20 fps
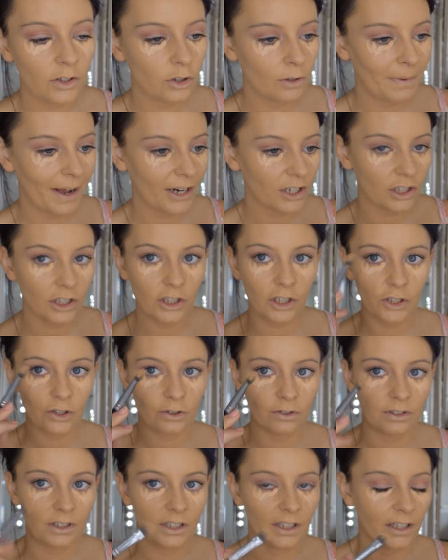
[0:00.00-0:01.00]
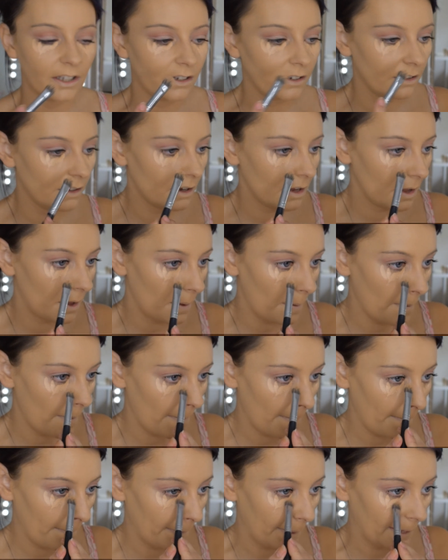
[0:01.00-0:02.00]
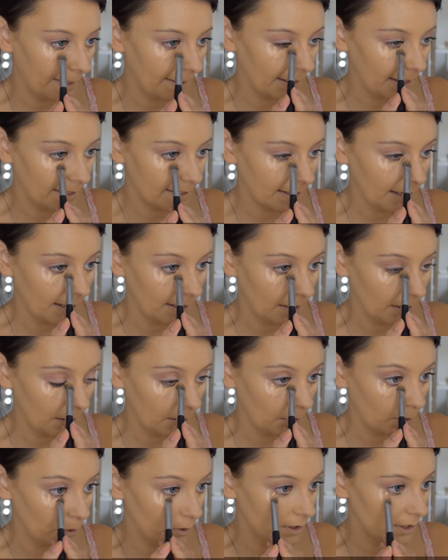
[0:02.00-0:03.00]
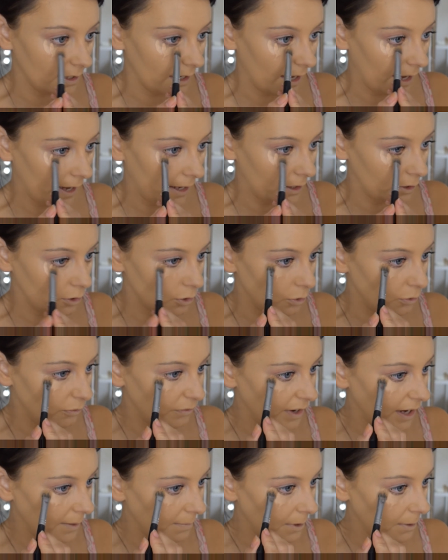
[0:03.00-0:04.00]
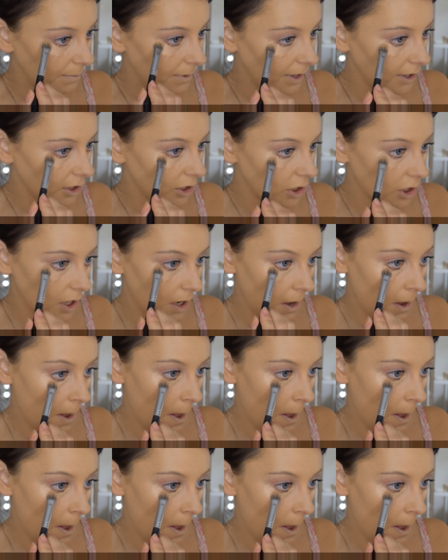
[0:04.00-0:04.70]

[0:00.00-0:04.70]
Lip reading: So I'm actually just going to blend this in using a dual fibre brush.